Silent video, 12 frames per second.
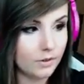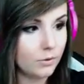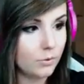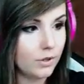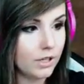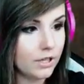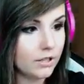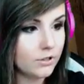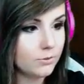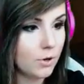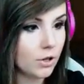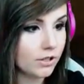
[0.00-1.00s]
We're gonna
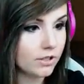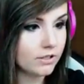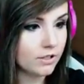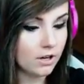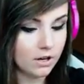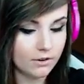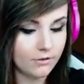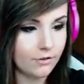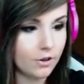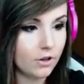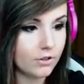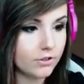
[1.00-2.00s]
smoke this off
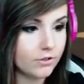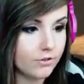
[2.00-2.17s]
also